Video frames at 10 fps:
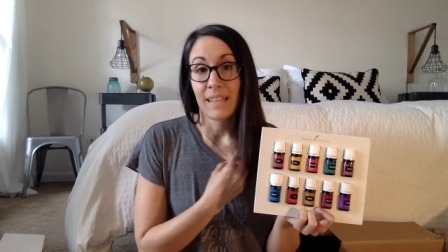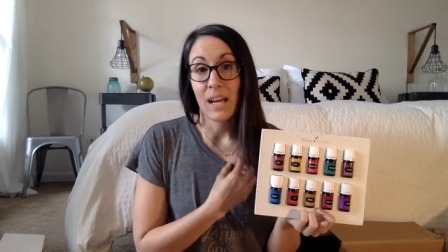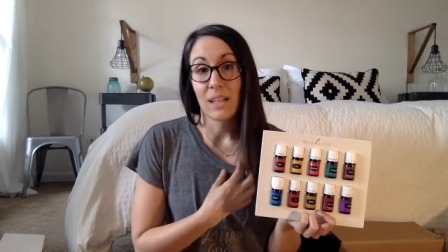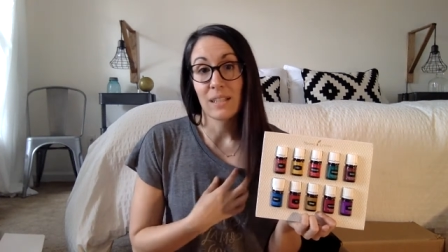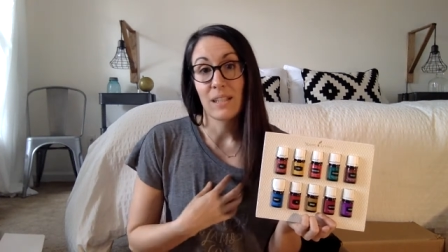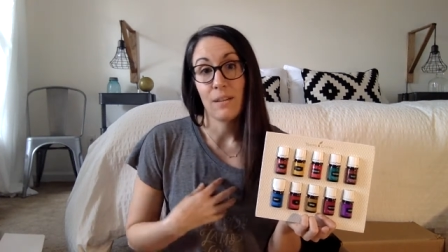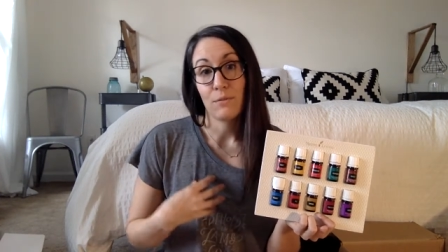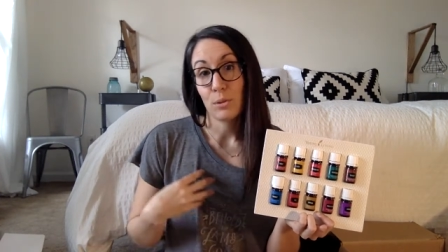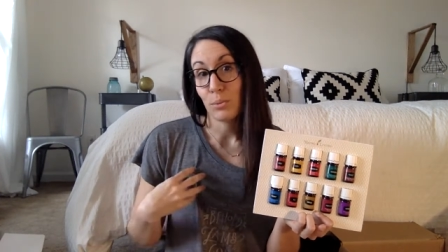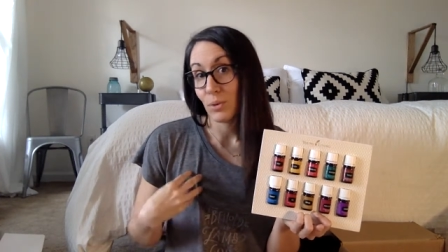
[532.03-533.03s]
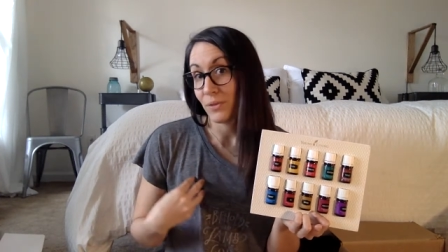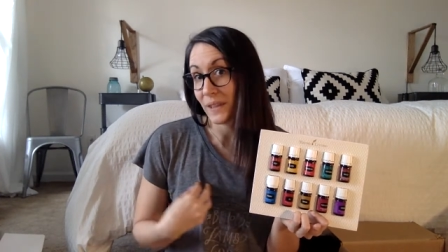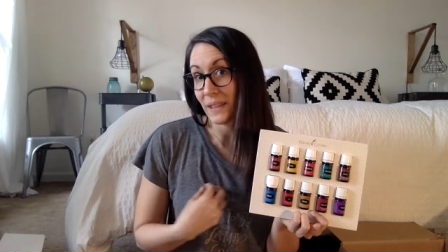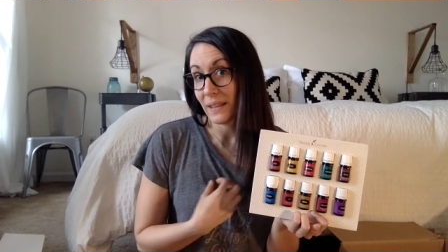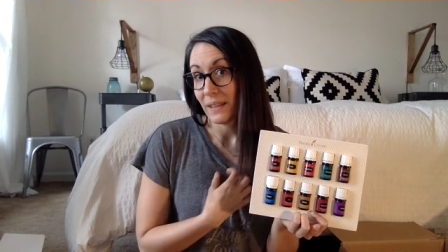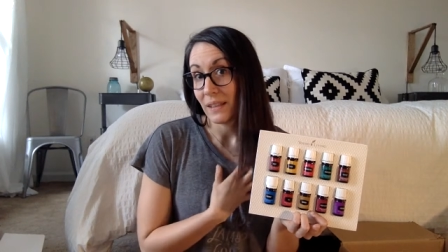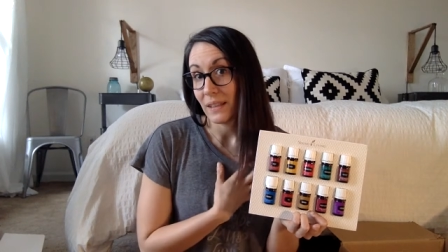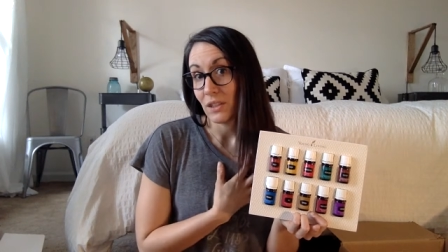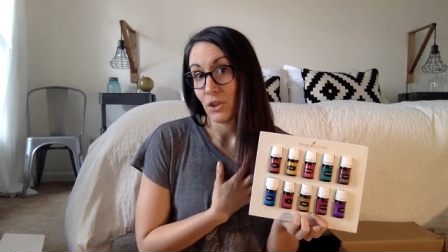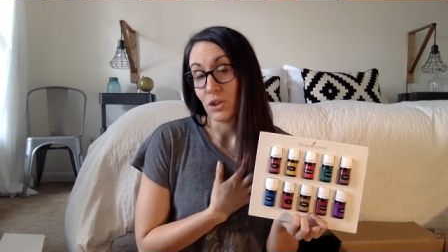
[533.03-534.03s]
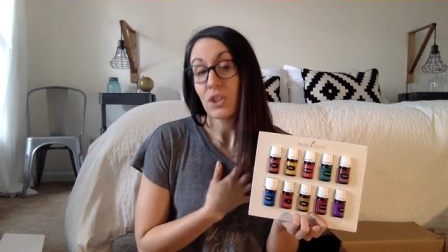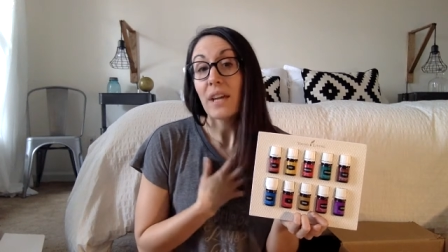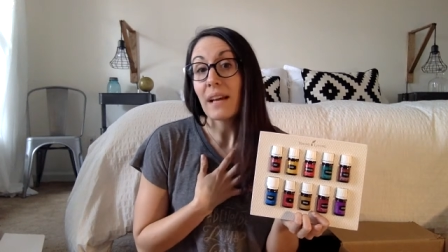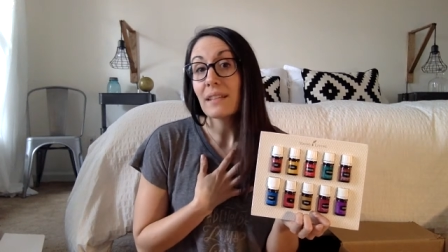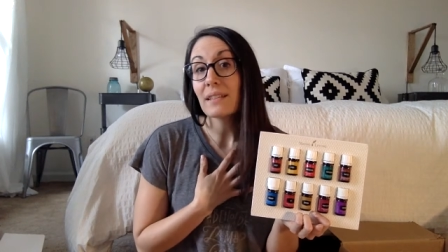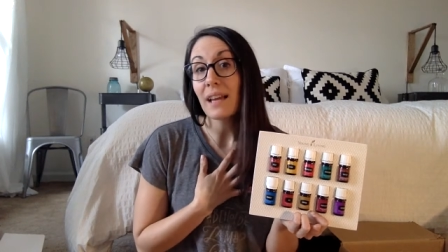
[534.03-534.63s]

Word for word: uncomfortable feeling in your chest